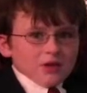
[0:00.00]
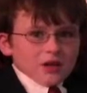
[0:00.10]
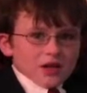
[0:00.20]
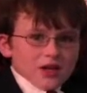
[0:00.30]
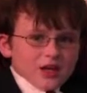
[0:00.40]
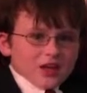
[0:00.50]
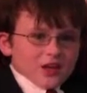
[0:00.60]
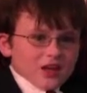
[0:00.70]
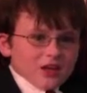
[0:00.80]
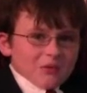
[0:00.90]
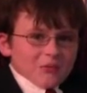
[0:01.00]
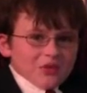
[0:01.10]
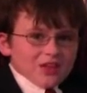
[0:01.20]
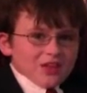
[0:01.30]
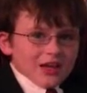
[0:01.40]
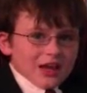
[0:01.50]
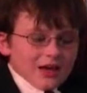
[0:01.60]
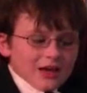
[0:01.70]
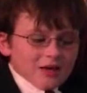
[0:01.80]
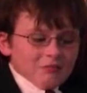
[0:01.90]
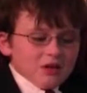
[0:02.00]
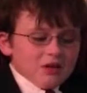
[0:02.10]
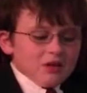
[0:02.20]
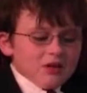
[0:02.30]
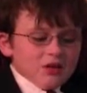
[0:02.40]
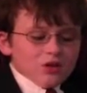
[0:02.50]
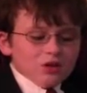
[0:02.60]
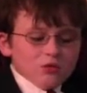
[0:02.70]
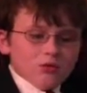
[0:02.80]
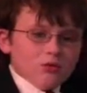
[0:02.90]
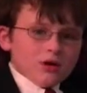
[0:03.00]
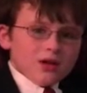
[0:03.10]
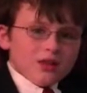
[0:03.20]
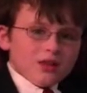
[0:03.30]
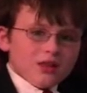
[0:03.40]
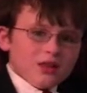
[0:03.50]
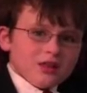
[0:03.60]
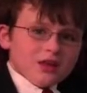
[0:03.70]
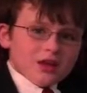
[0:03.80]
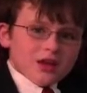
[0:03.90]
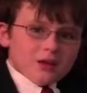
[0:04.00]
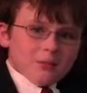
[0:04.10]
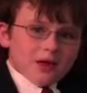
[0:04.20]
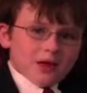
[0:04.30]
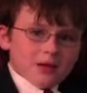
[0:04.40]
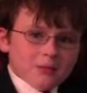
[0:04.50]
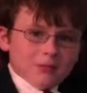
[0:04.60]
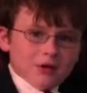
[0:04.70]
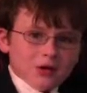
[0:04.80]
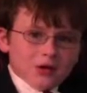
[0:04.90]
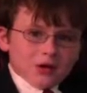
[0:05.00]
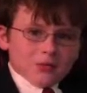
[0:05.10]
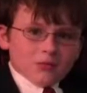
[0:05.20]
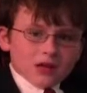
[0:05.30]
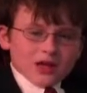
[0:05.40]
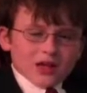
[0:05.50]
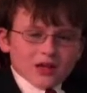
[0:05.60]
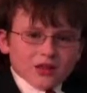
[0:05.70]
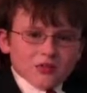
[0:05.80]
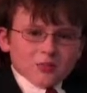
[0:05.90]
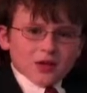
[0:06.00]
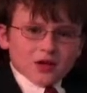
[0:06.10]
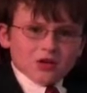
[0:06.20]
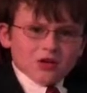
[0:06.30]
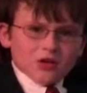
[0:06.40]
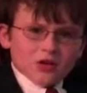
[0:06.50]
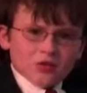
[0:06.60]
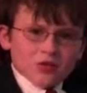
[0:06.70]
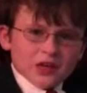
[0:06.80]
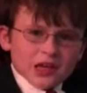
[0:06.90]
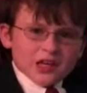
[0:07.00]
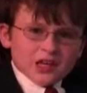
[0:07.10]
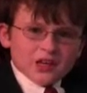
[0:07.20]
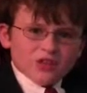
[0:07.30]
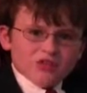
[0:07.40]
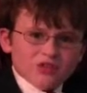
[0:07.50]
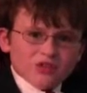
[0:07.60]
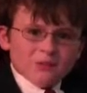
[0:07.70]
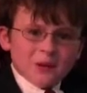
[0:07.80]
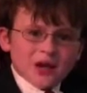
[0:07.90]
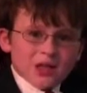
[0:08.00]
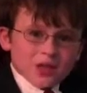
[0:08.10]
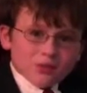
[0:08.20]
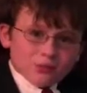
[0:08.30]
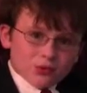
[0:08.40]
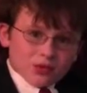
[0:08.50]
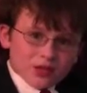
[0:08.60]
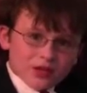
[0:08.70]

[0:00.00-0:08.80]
a kid named Sam who wants to get a pet, but his parents don't think he is responsible